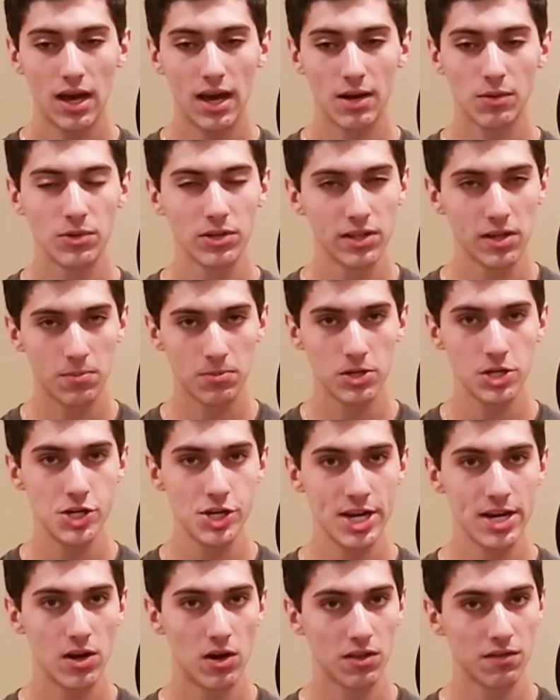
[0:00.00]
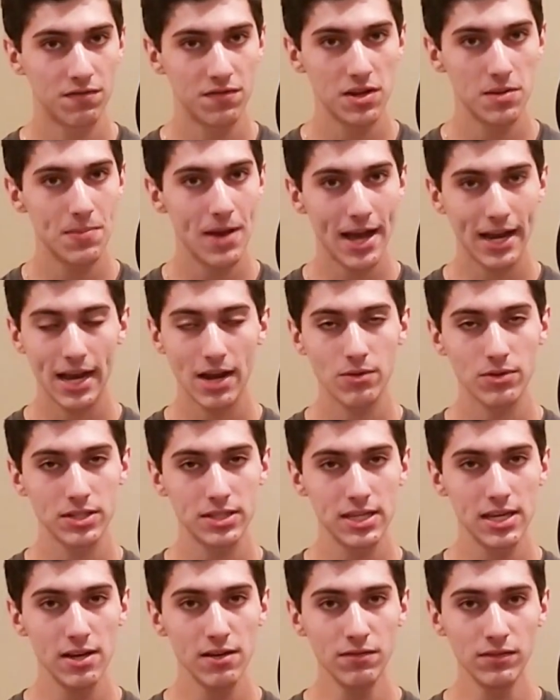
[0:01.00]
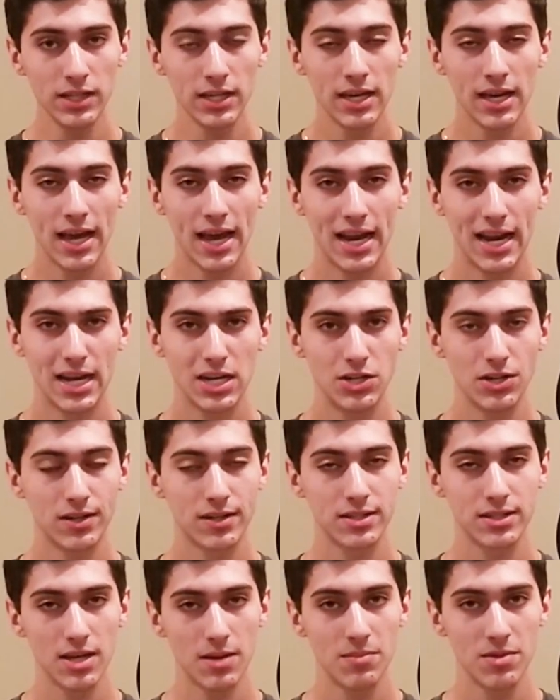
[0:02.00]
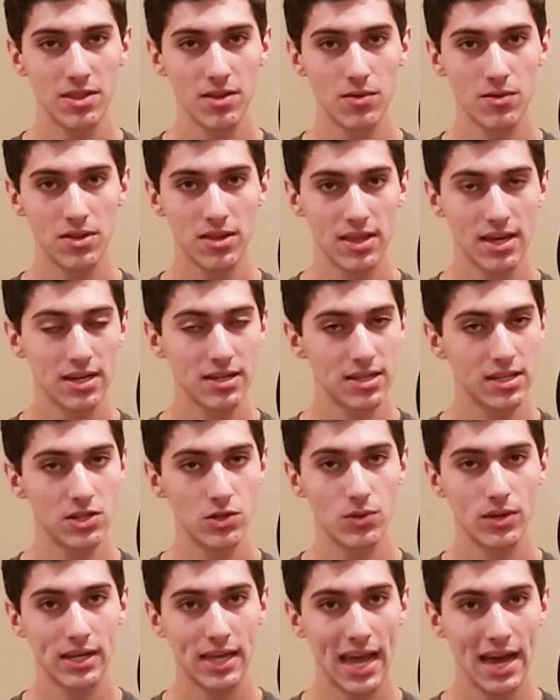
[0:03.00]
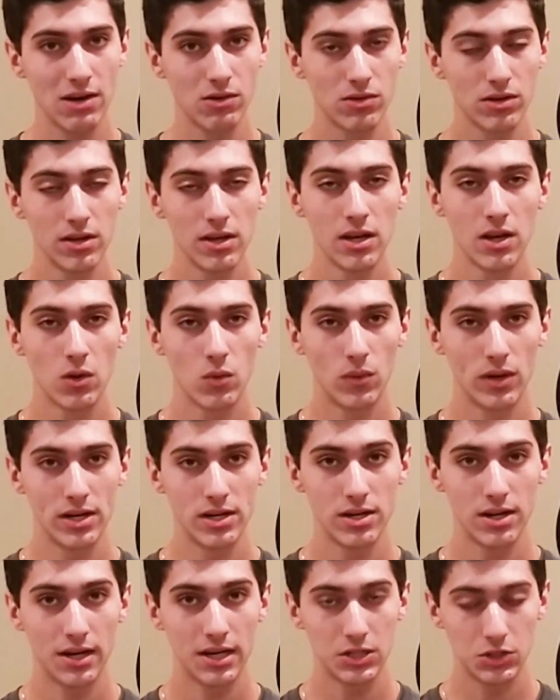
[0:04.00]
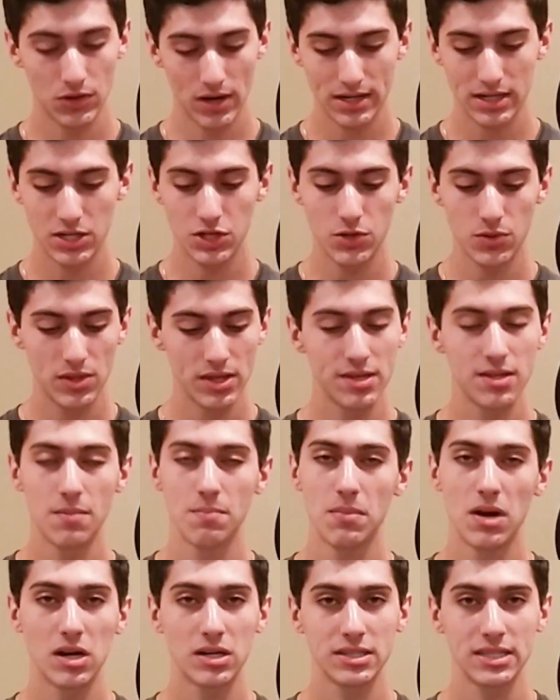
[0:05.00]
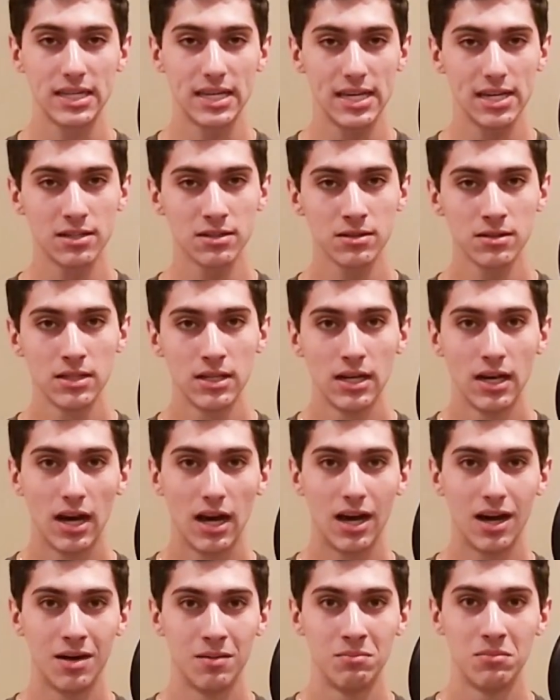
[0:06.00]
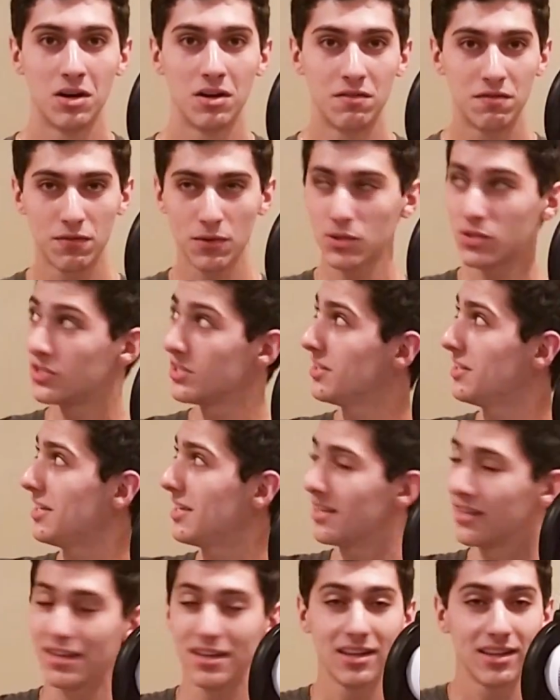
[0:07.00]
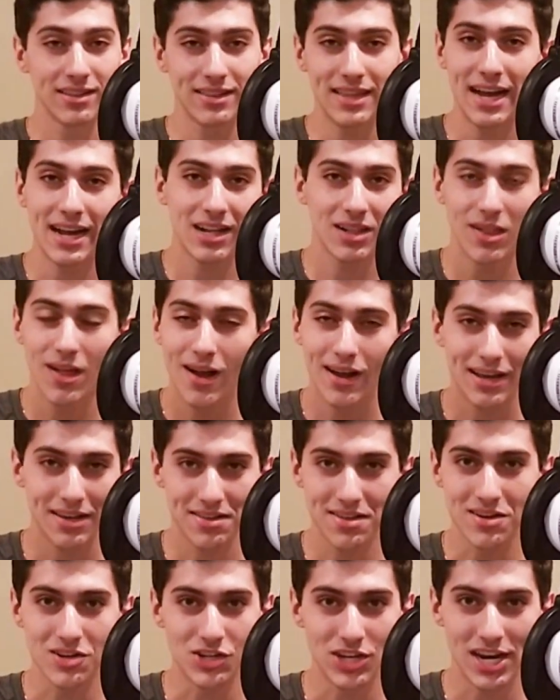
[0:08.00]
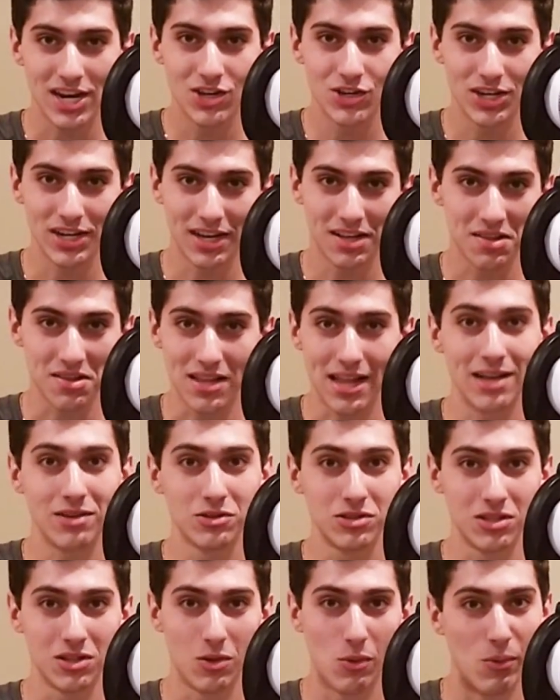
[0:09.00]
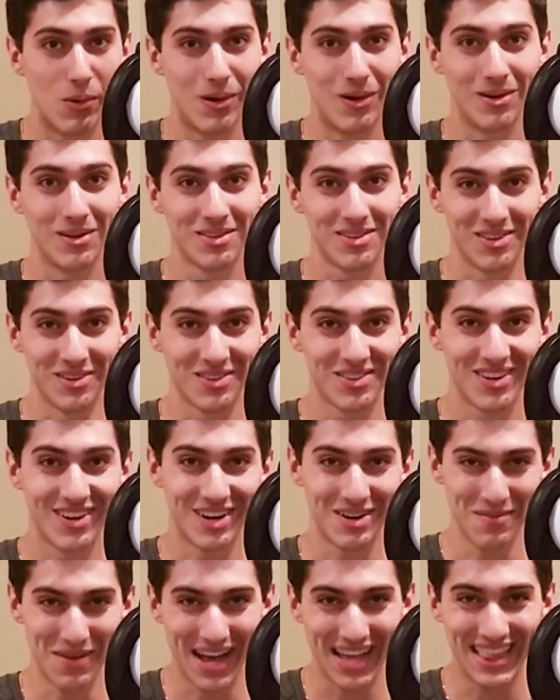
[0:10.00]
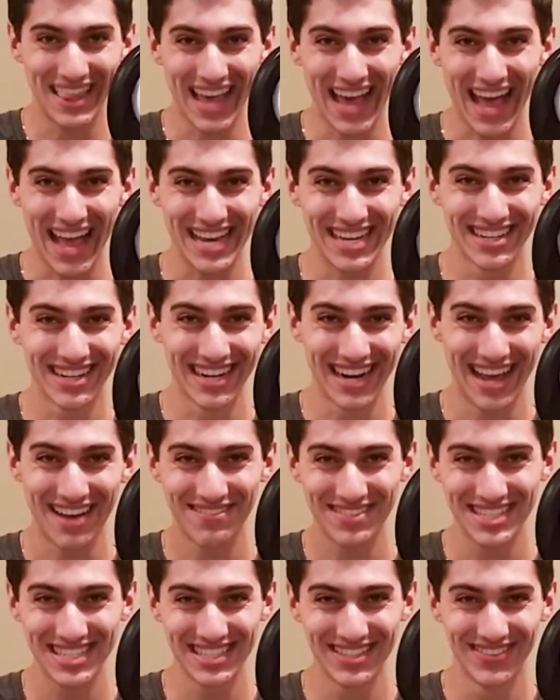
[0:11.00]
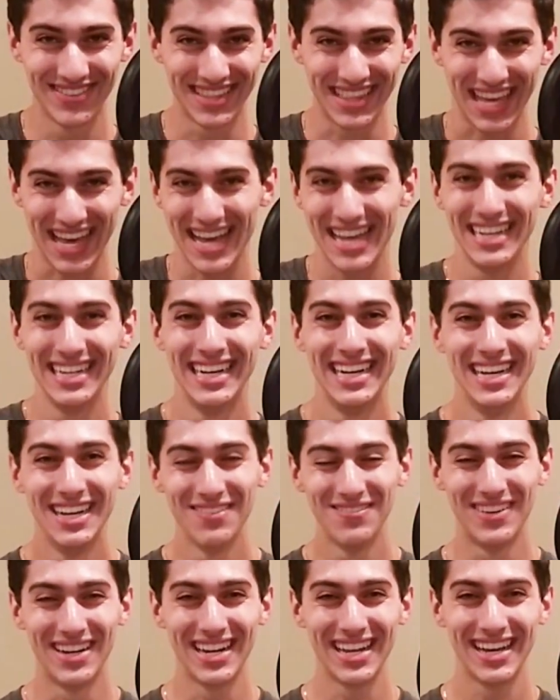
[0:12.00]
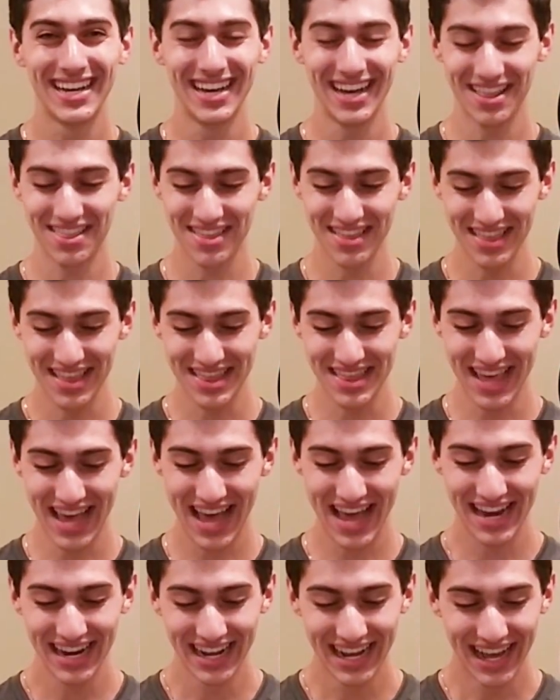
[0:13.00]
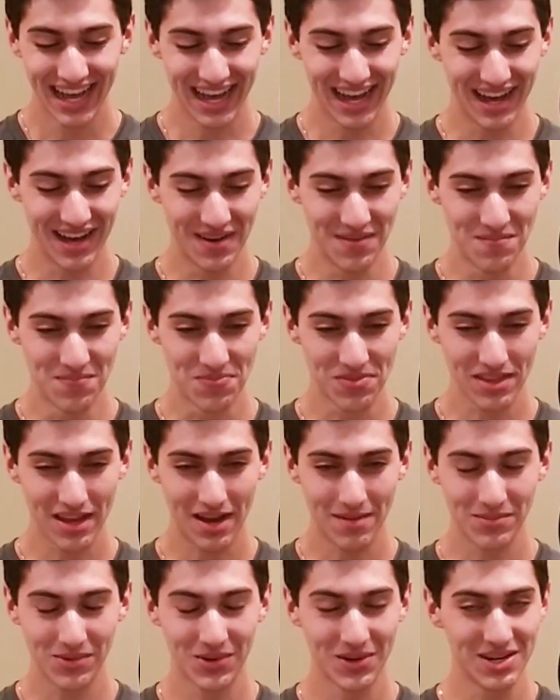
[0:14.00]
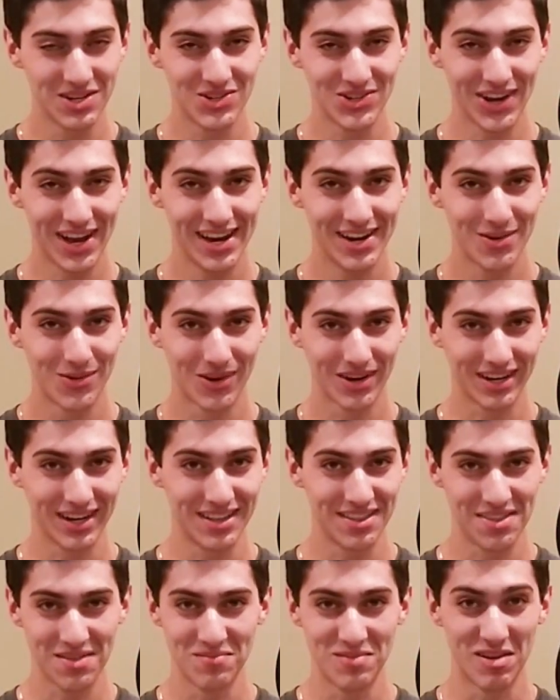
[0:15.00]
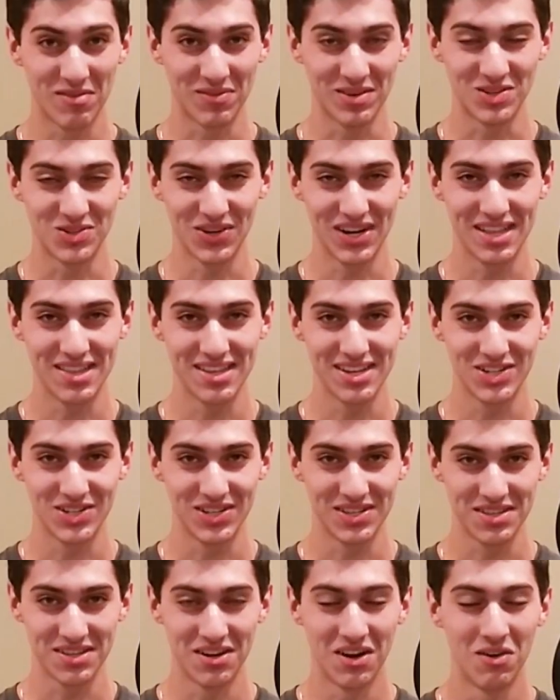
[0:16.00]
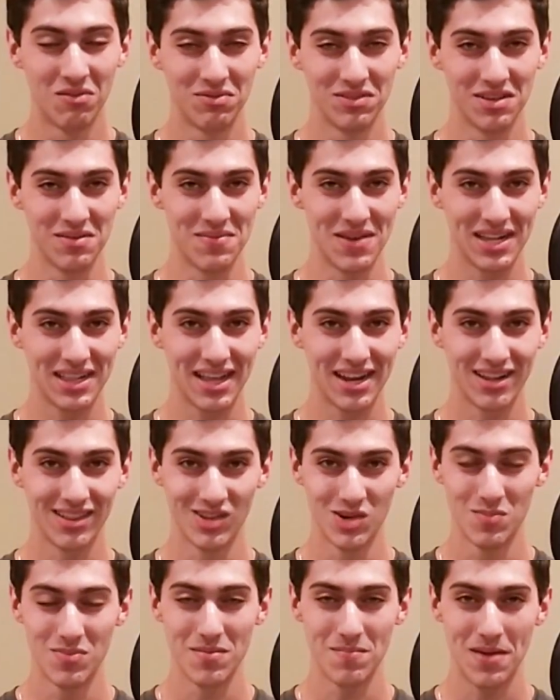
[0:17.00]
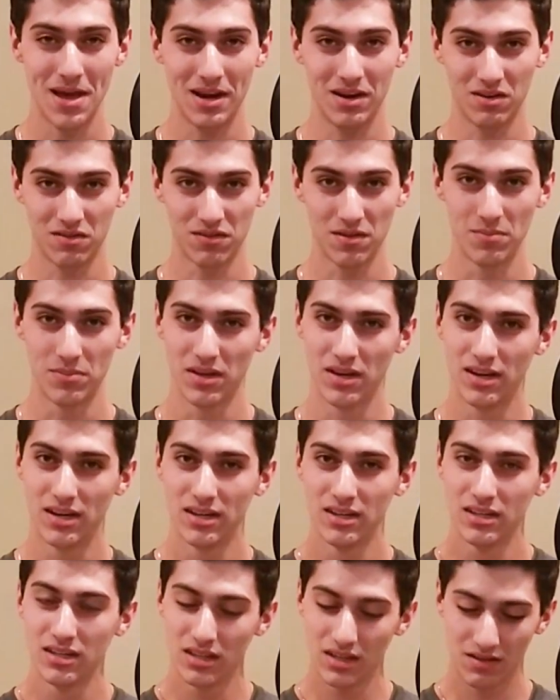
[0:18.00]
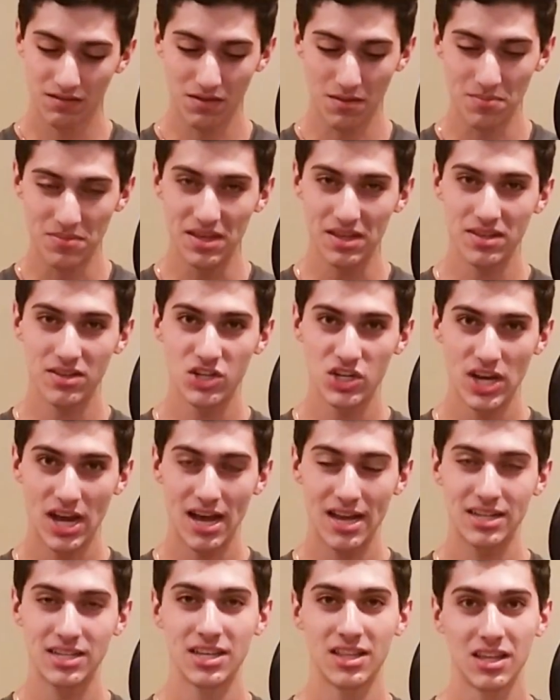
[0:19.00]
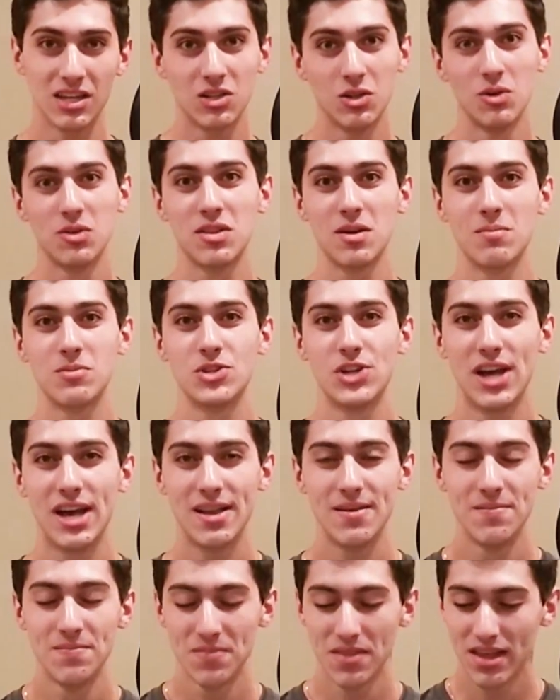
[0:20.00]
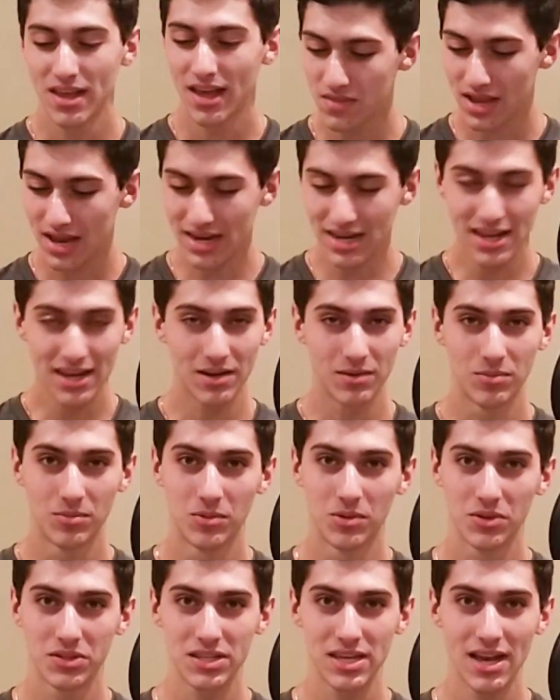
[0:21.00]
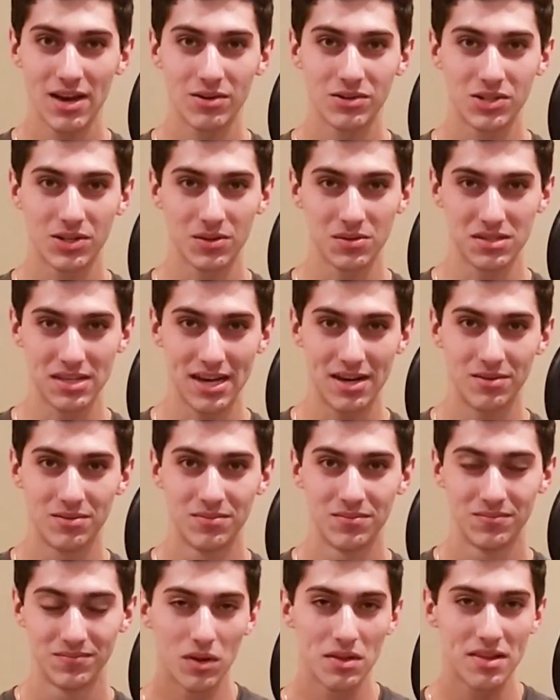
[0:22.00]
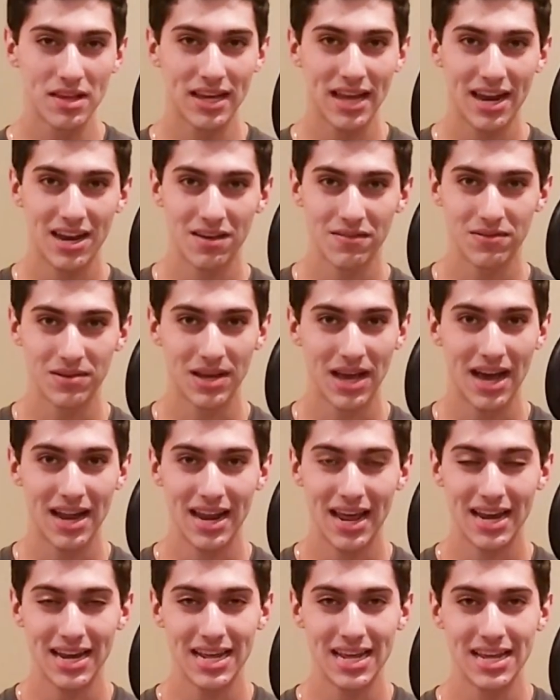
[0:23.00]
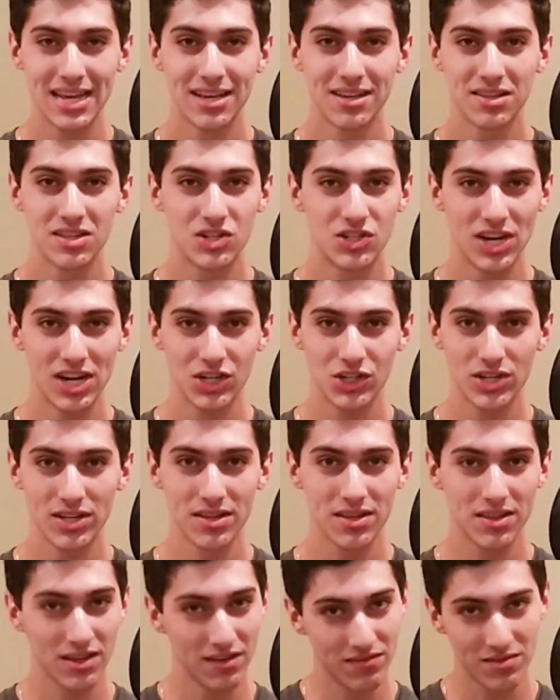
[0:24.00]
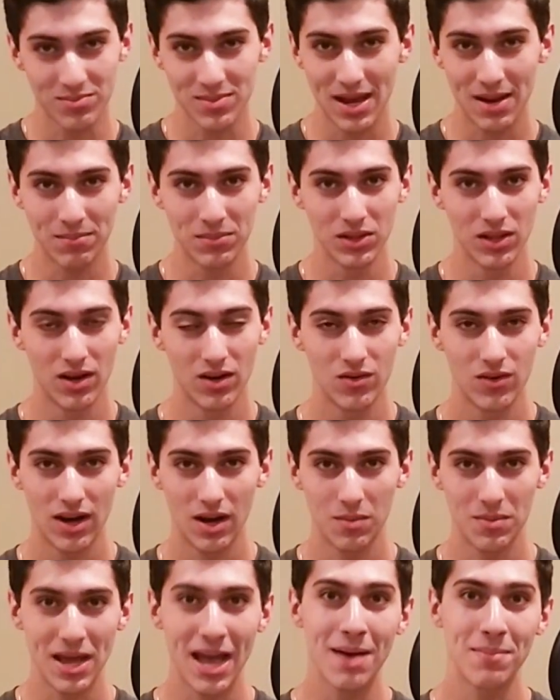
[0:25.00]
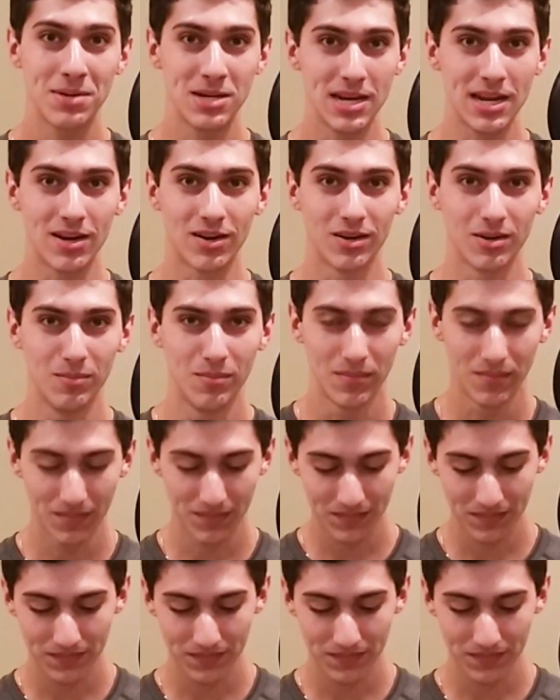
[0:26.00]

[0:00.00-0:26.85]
I really appreciate all the feedback I received, and I took some of those things into account when trying to do this unboxing here. Unfortunately, that clock isn't changing. It's nailed to the wall, so sorry about that. You're going to have to deal with that. But other than that, I'm going to try to work on some different transitions and hopefully make that a little bit better from this shot to the close-up shot. And yeah, we'll see how it turns out. Once again, if you got any suggestions, leave them down below. I'll be happy to hear them.